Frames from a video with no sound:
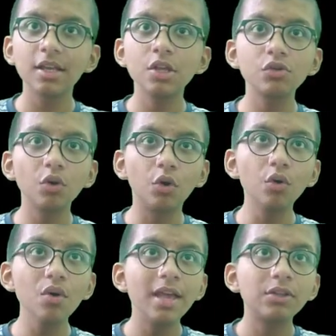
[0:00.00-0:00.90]

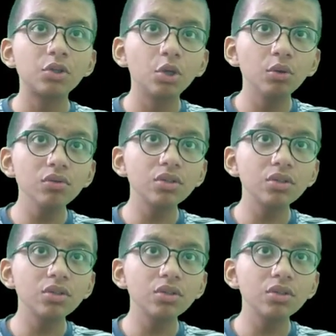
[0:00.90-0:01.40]
So 2